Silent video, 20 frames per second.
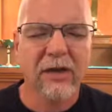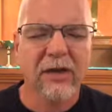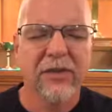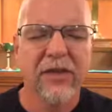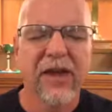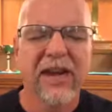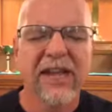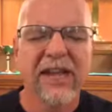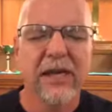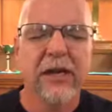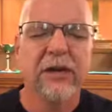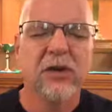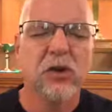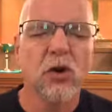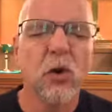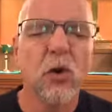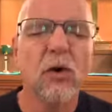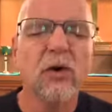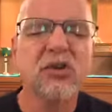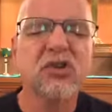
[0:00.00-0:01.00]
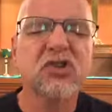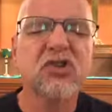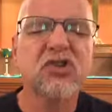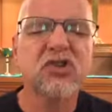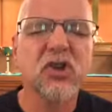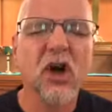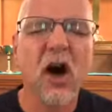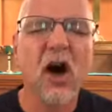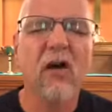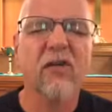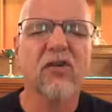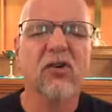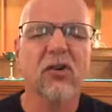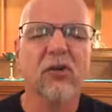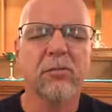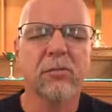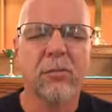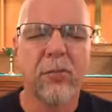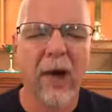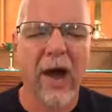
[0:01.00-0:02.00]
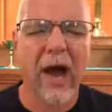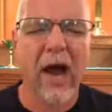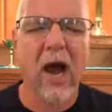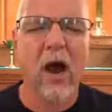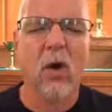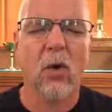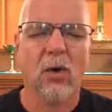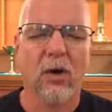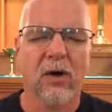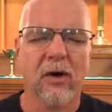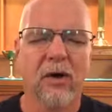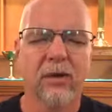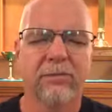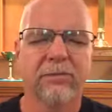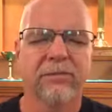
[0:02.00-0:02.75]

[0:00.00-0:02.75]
that in your sovereign power,